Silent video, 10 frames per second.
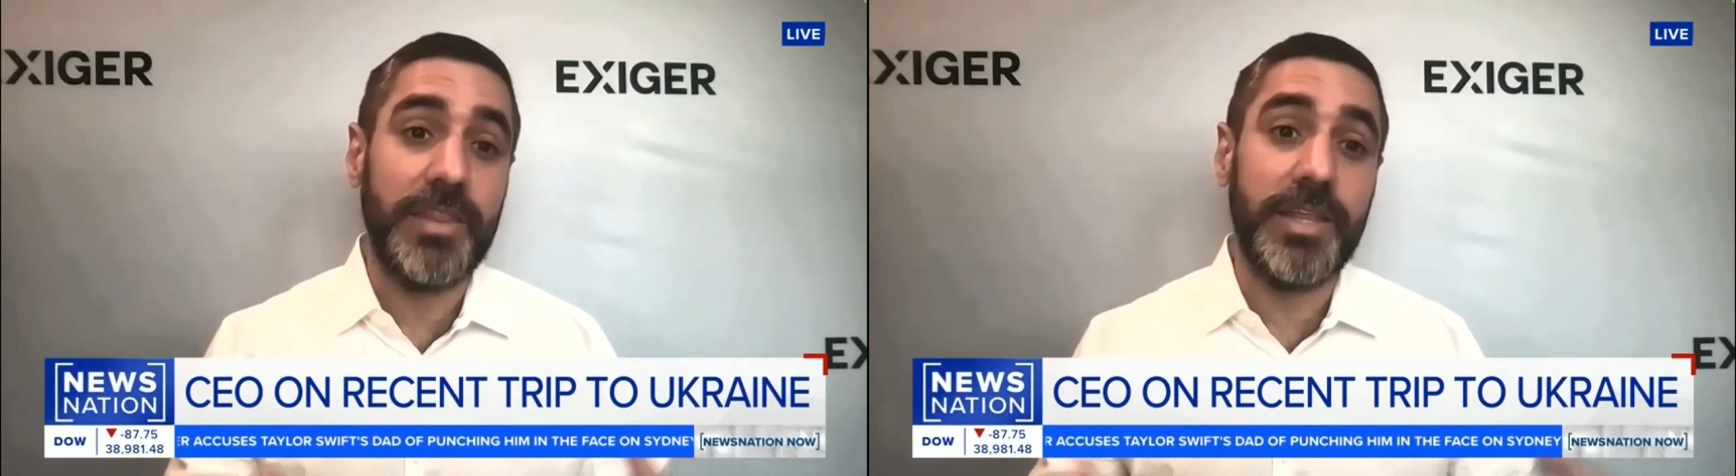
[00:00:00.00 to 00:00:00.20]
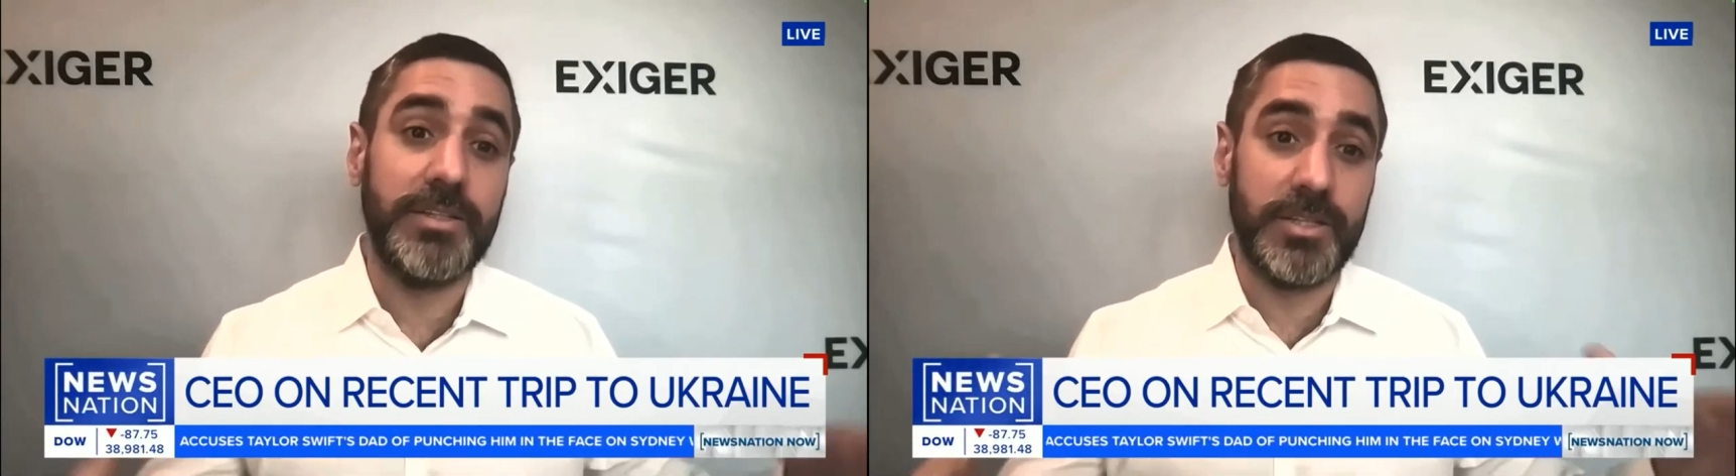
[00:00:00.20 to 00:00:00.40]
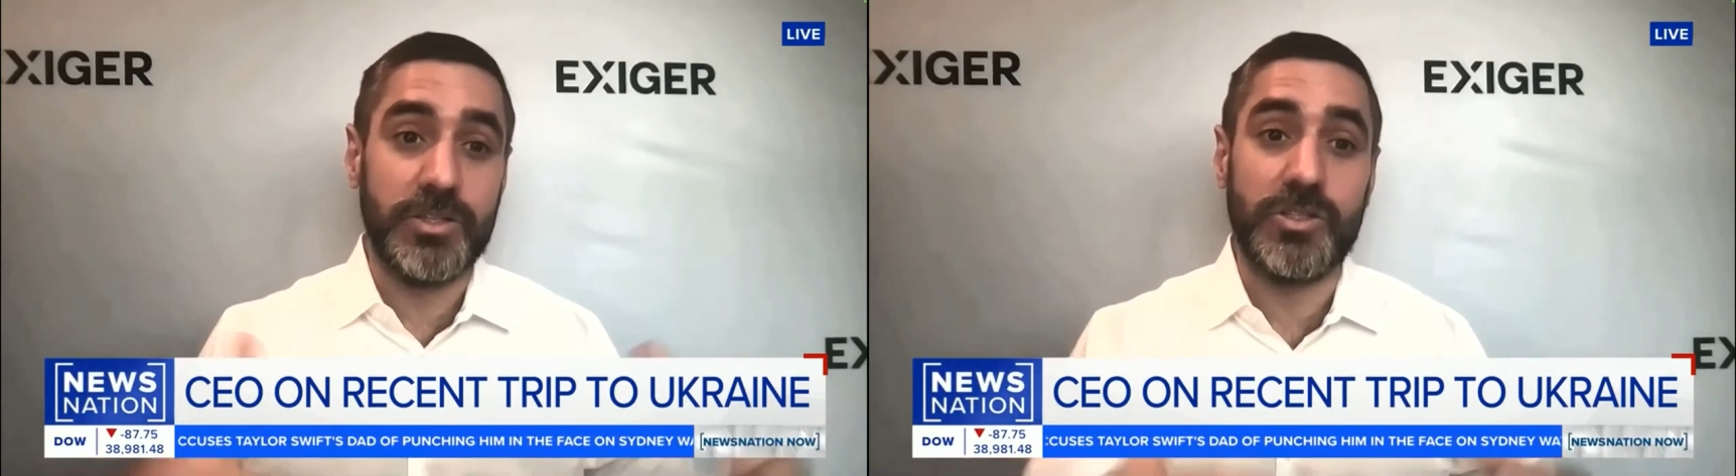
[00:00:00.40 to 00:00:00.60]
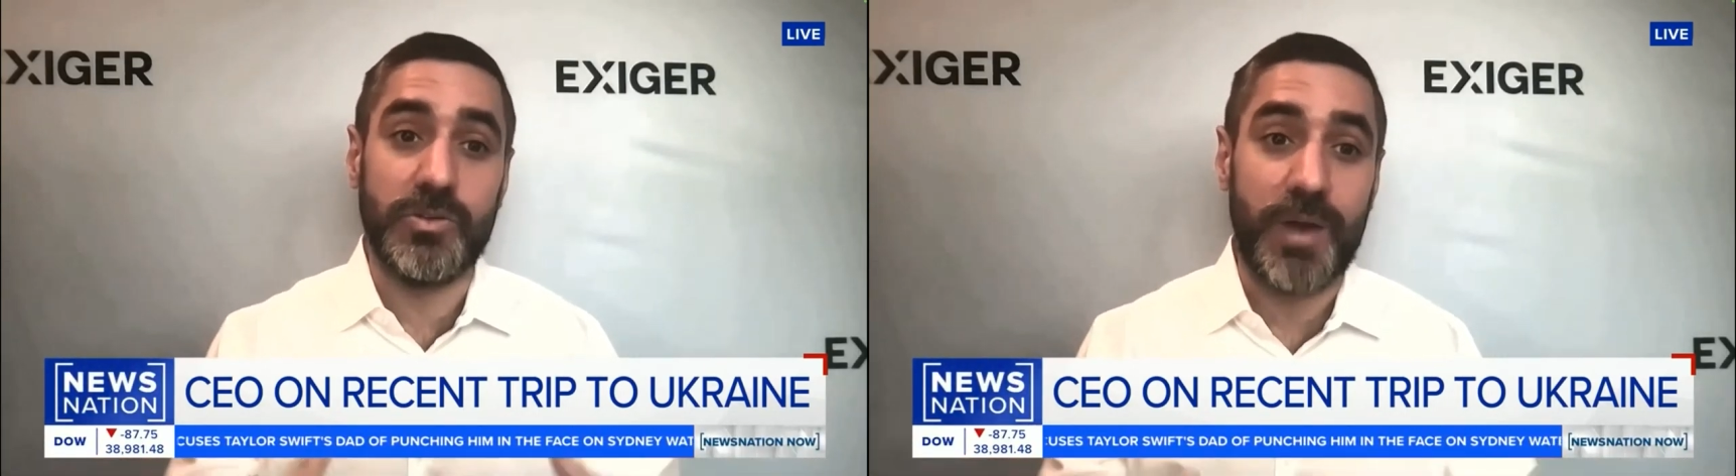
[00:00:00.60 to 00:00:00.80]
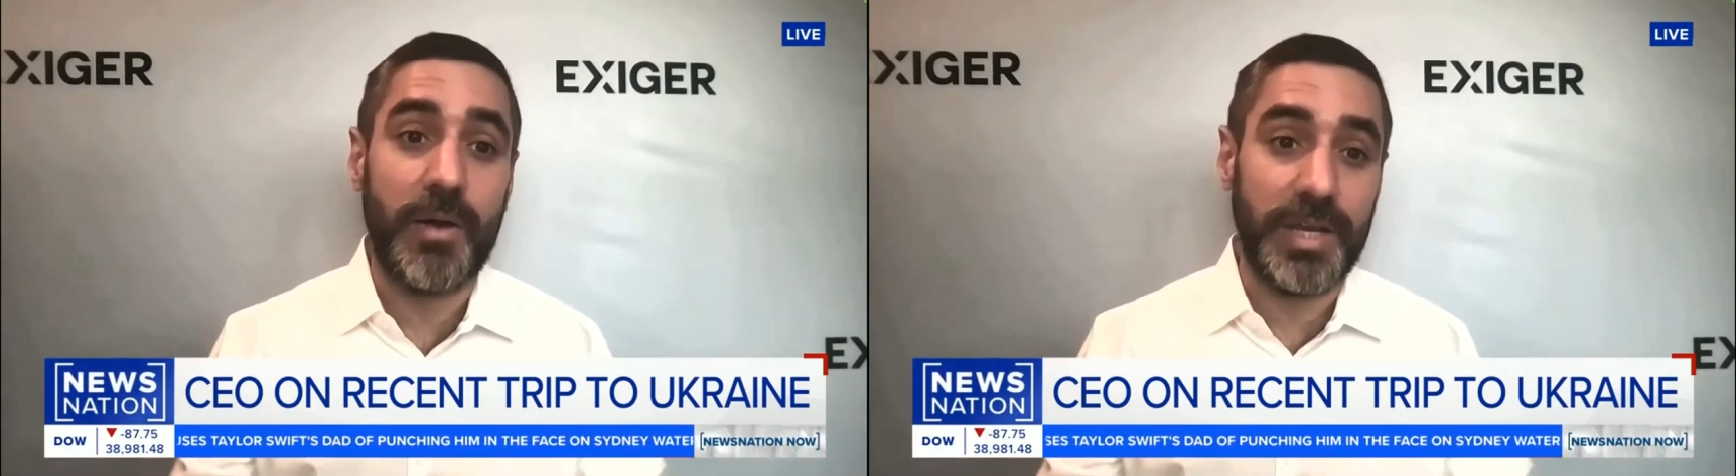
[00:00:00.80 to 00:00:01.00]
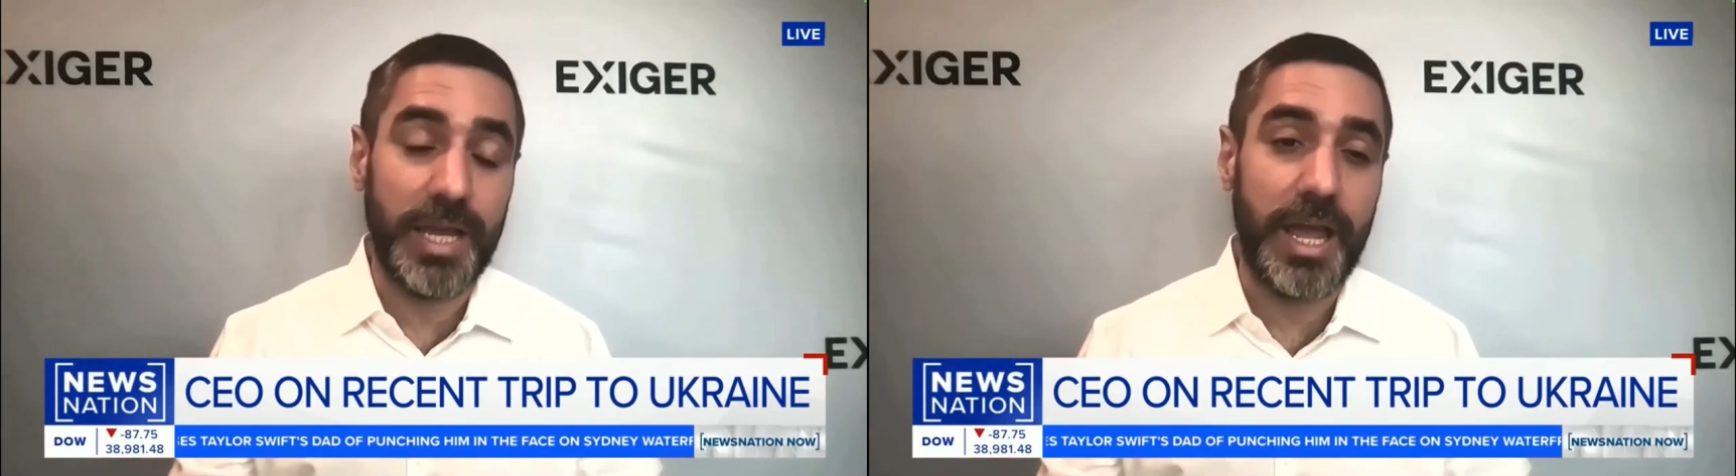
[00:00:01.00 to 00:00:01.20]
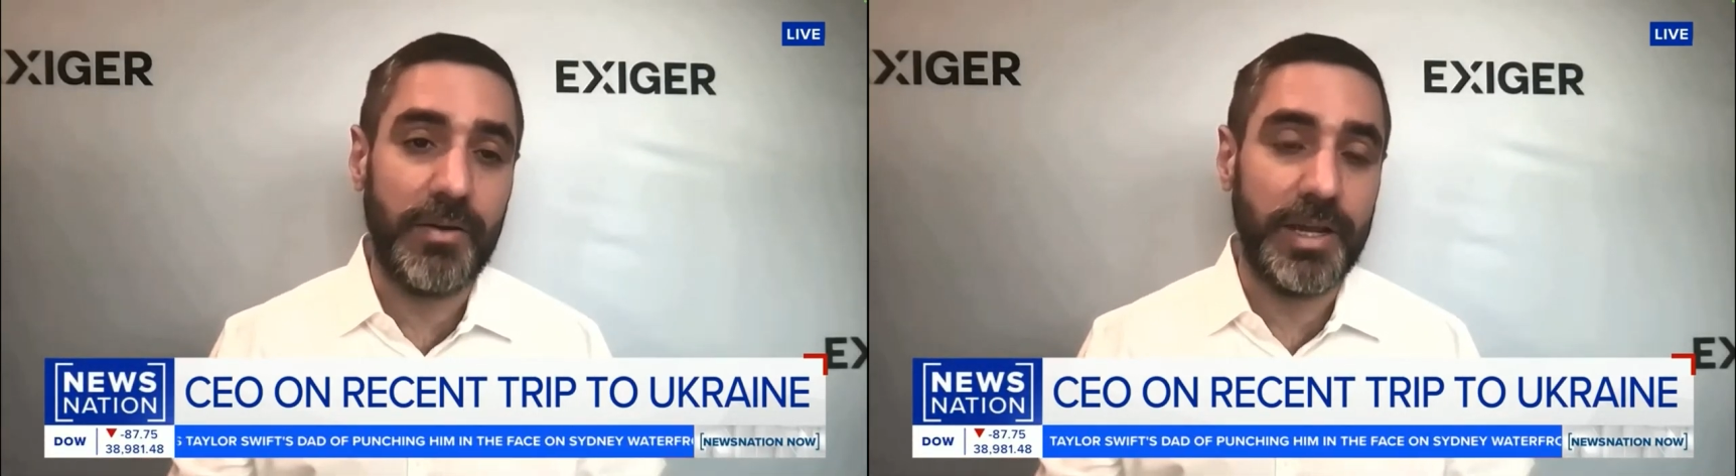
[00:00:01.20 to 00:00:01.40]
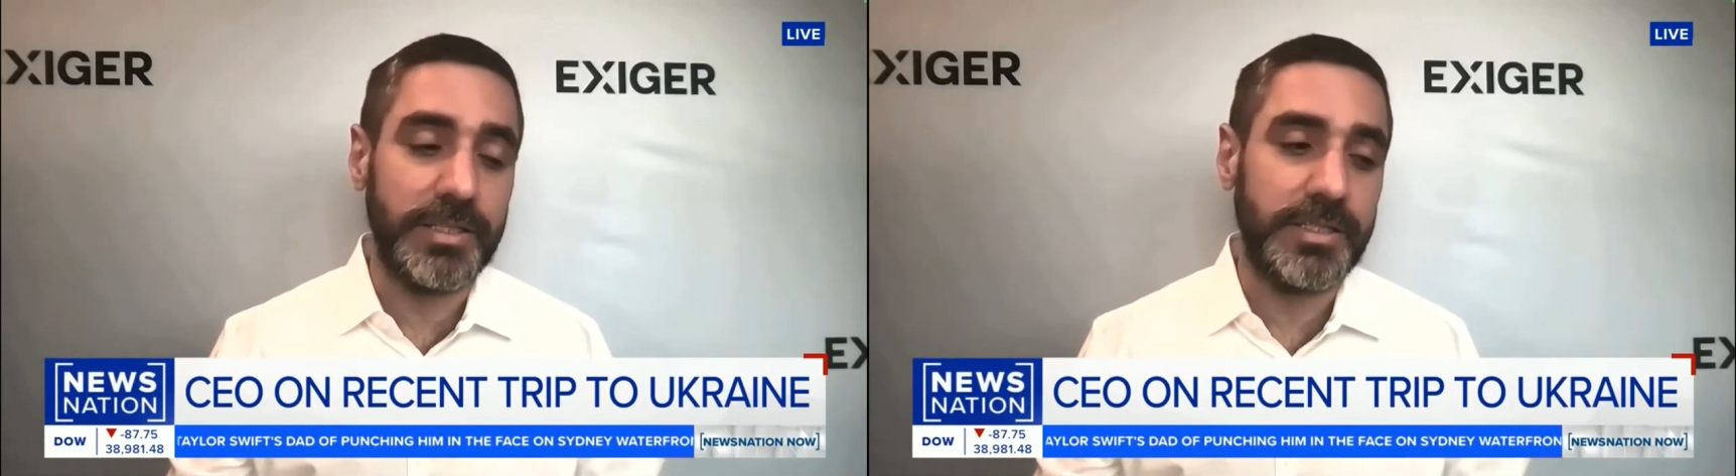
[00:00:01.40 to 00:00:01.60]
and then to the surrounding
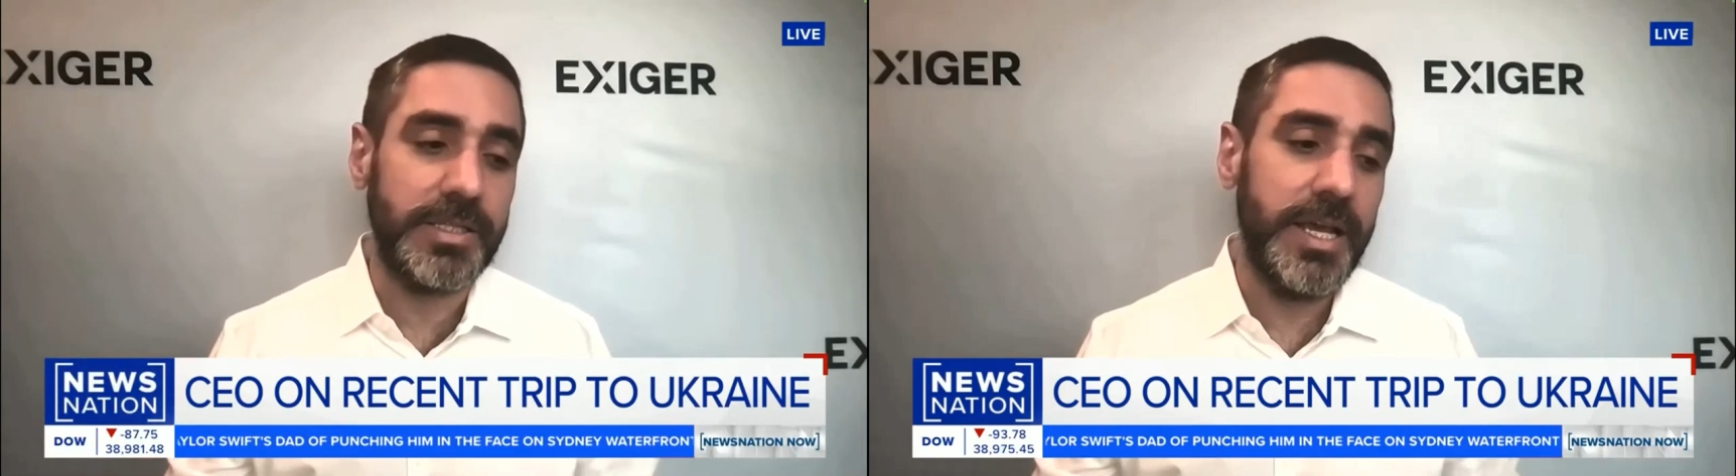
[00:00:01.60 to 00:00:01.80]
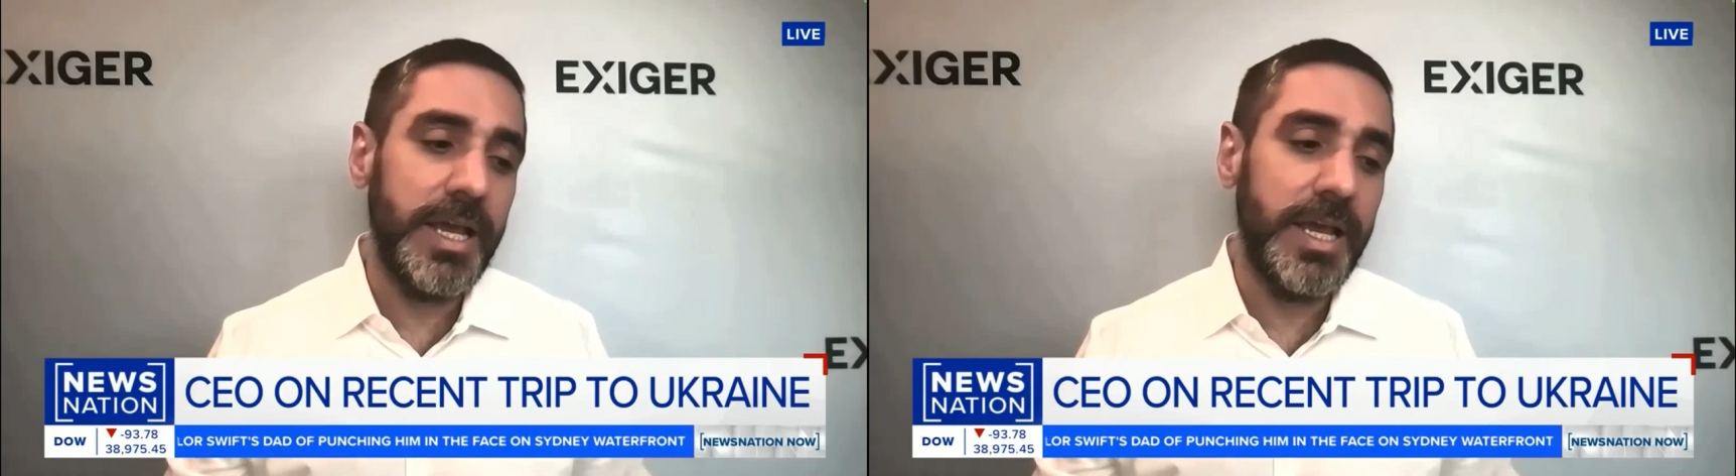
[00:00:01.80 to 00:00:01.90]
areas.